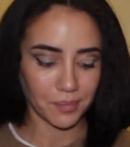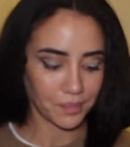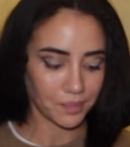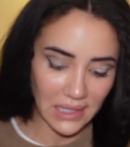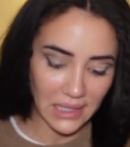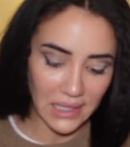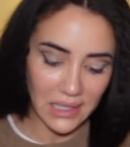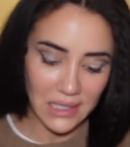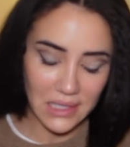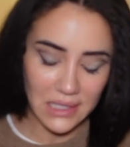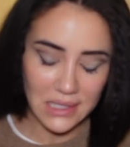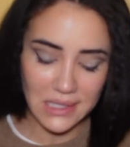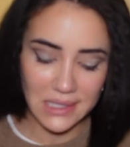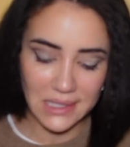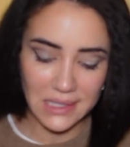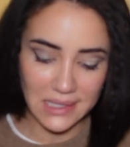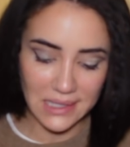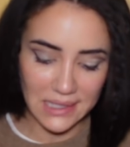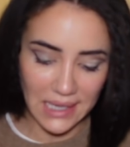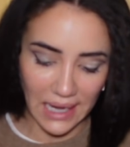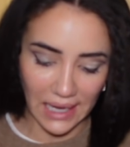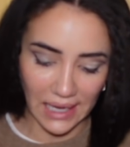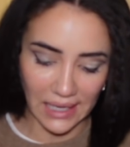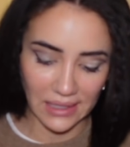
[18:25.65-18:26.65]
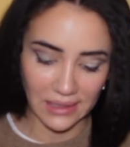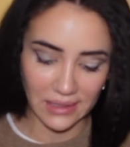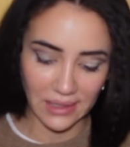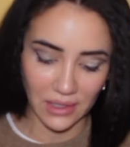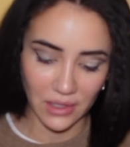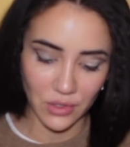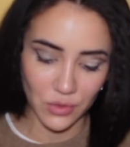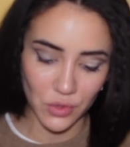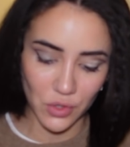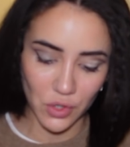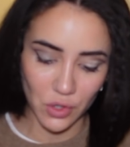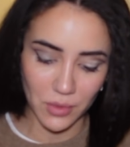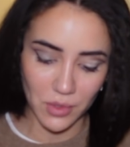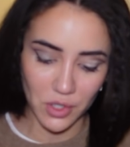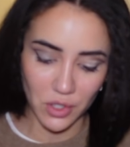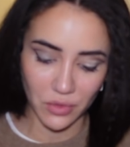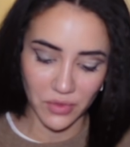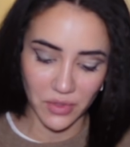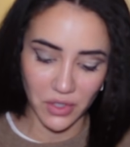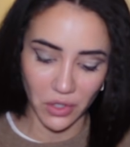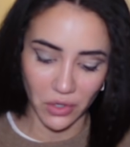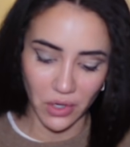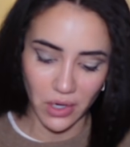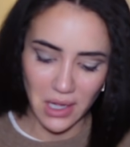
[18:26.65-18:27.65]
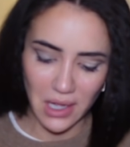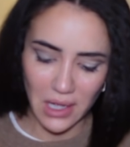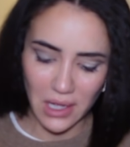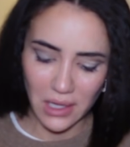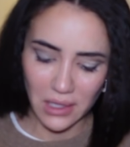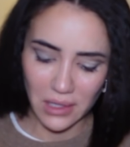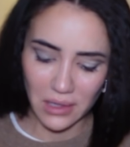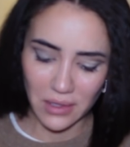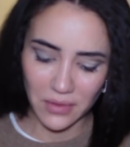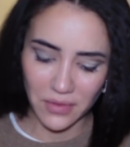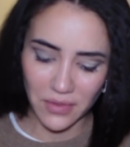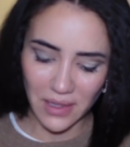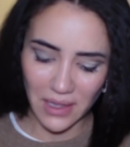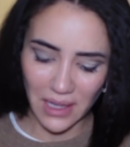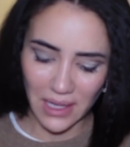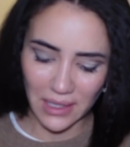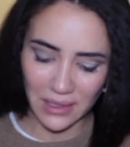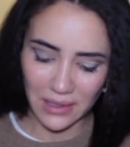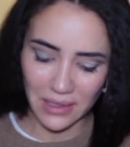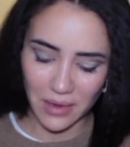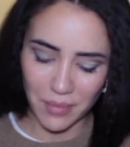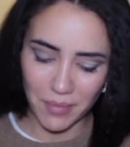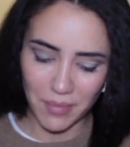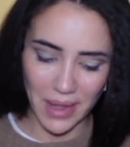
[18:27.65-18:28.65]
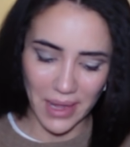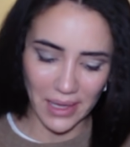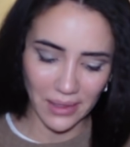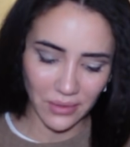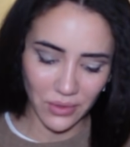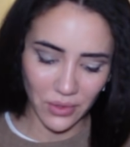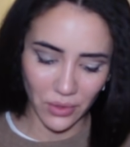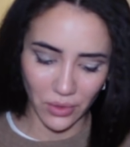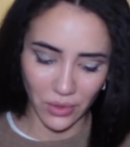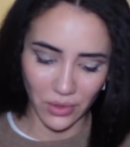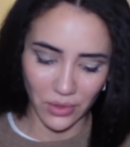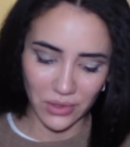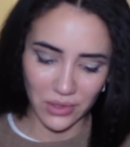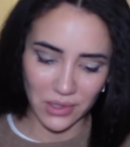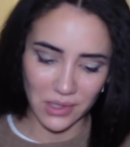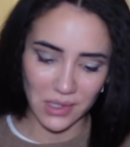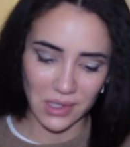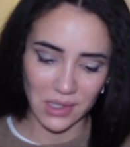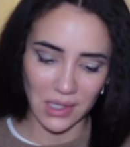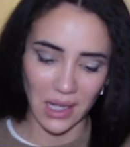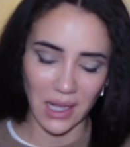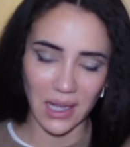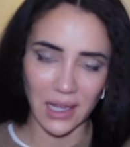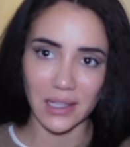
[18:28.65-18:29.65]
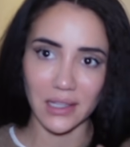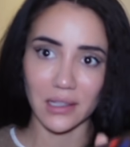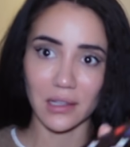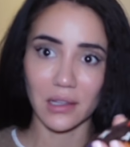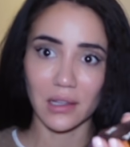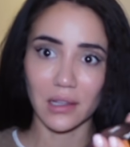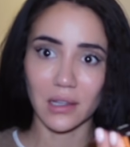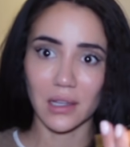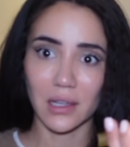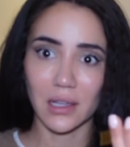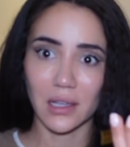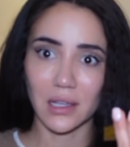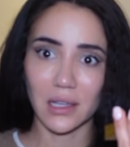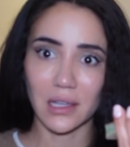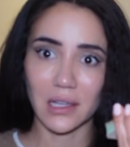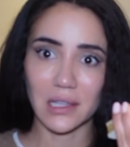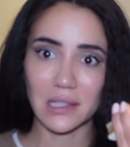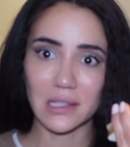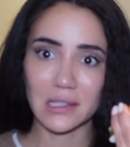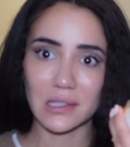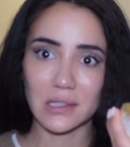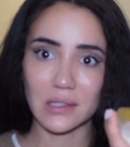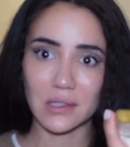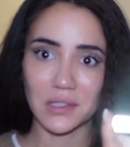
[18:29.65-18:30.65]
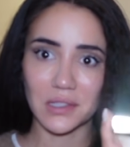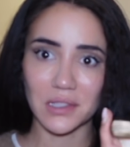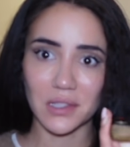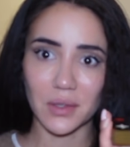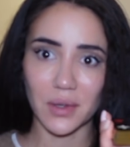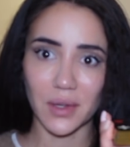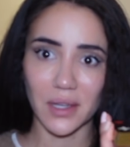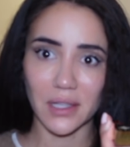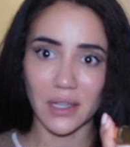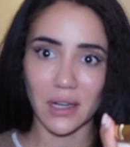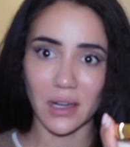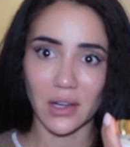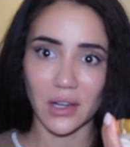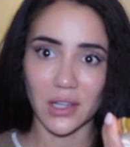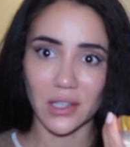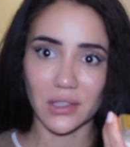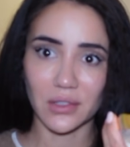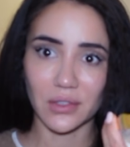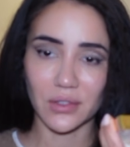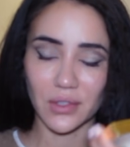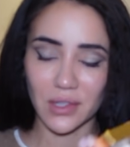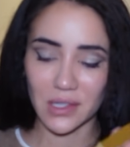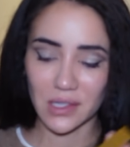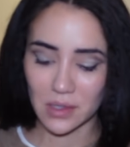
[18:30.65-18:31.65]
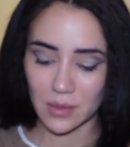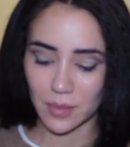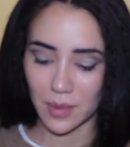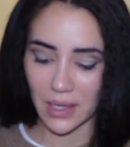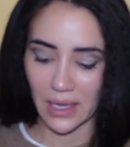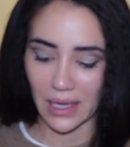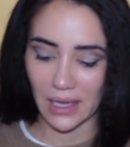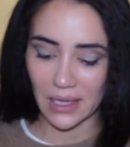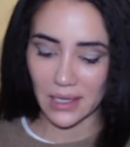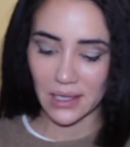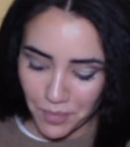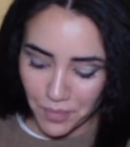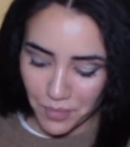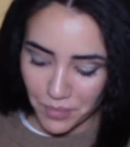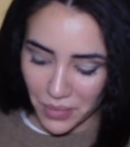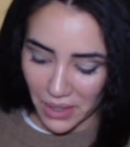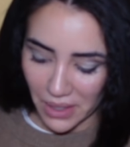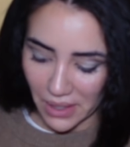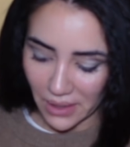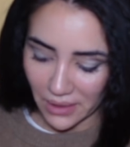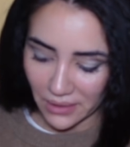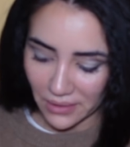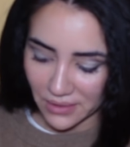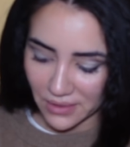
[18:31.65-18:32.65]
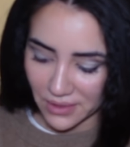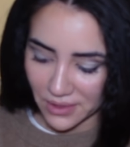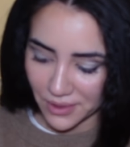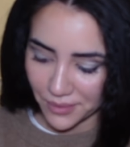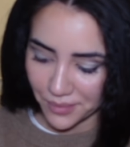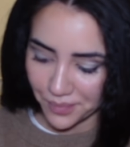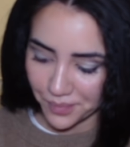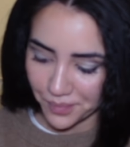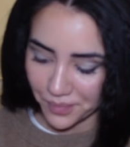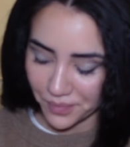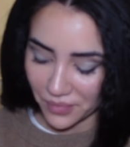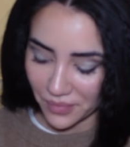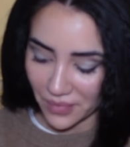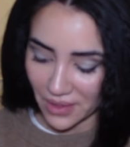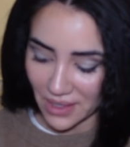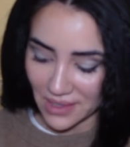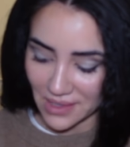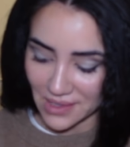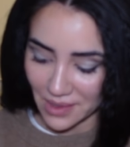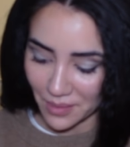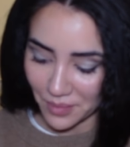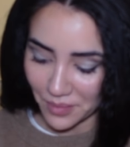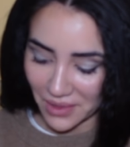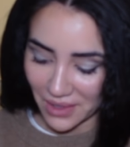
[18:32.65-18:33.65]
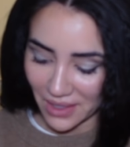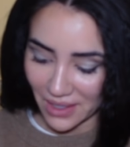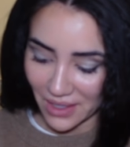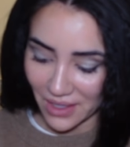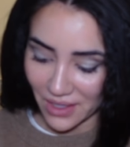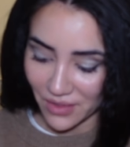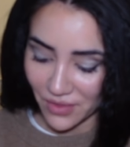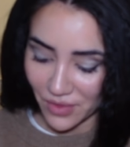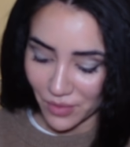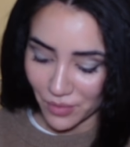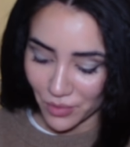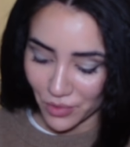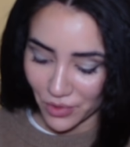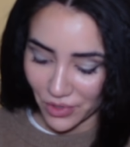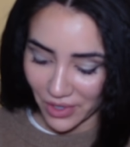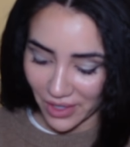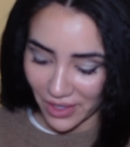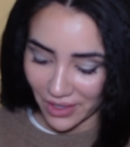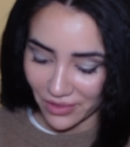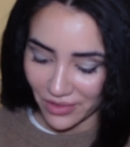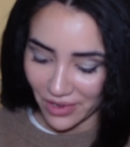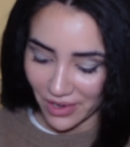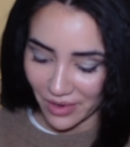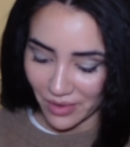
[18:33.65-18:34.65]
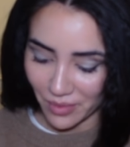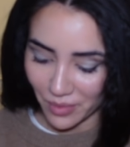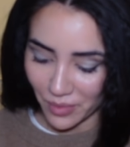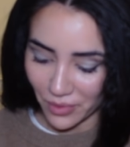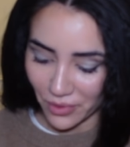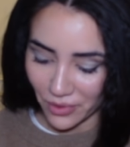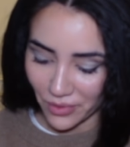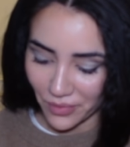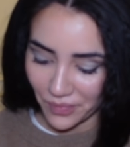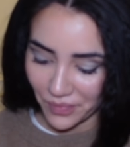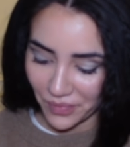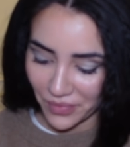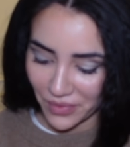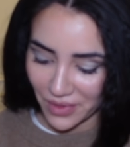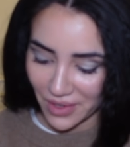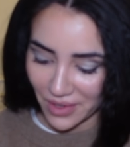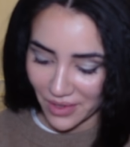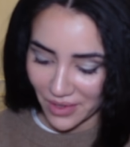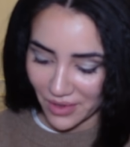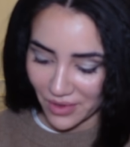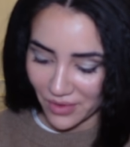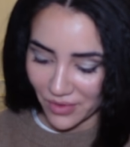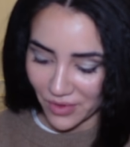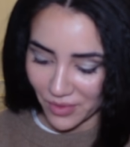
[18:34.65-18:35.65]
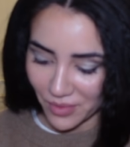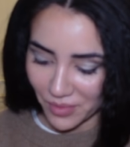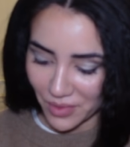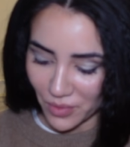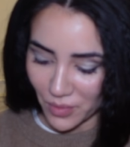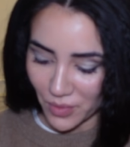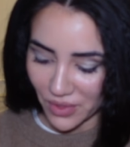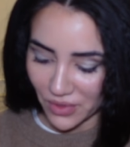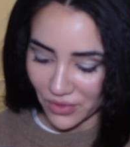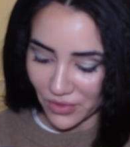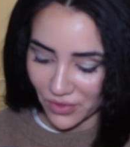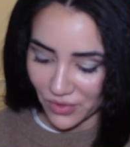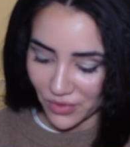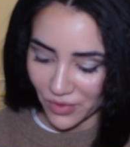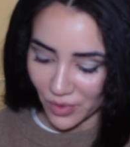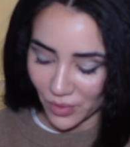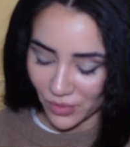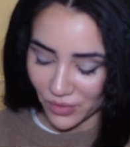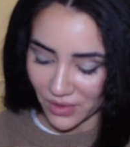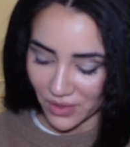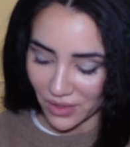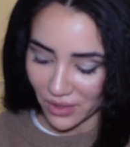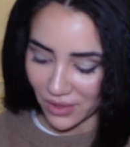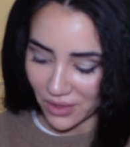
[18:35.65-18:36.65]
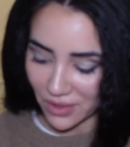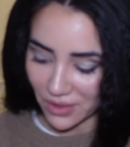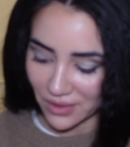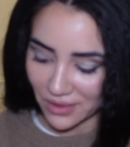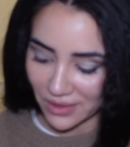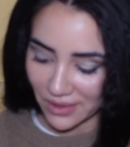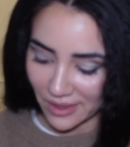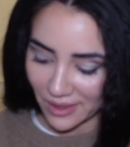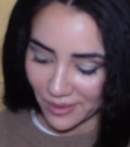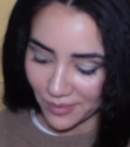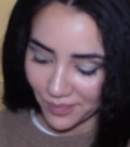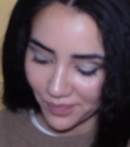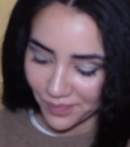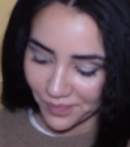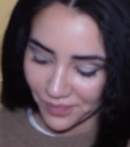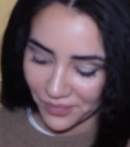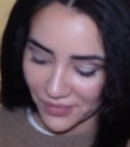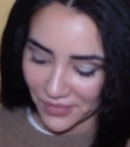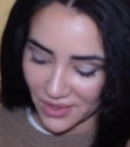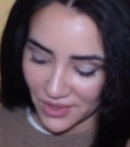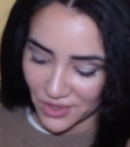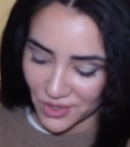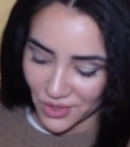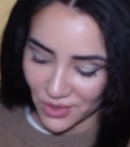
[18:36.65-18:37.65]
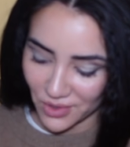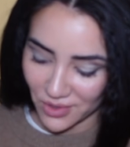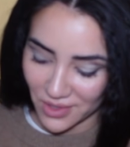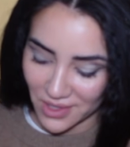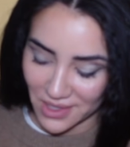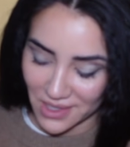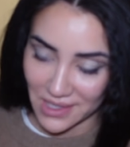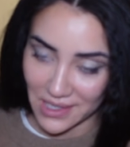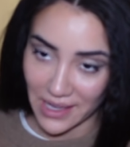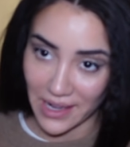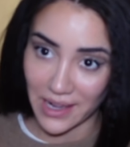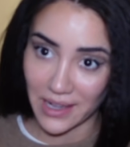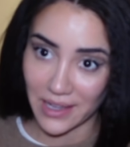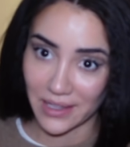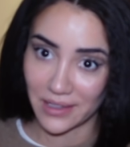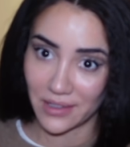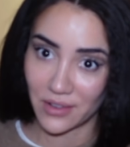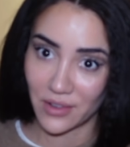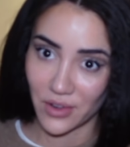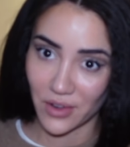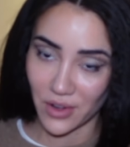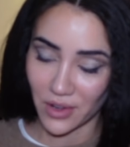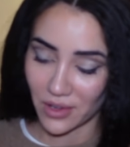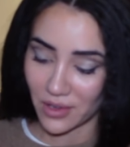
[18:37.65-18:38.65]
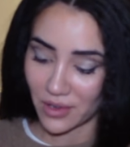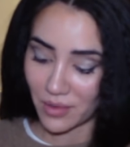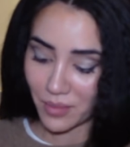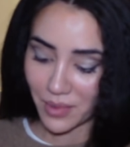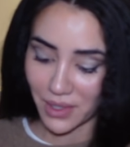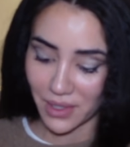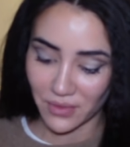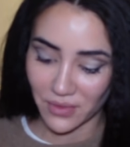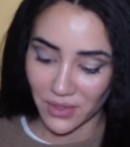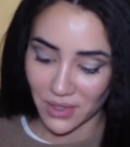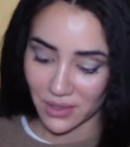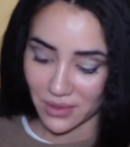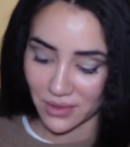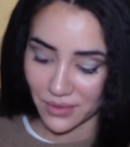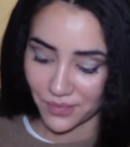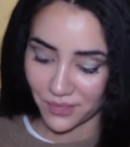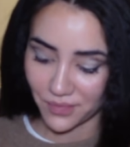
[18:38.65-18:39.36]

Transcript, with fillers: Insane. Thank you so much, Louis Vuitton. They feel like they're metal on the side. It's quite hard to explain, but something even more incredible from the wonderful Vuitton team. I'll show you in a second. You're not gonna believe it.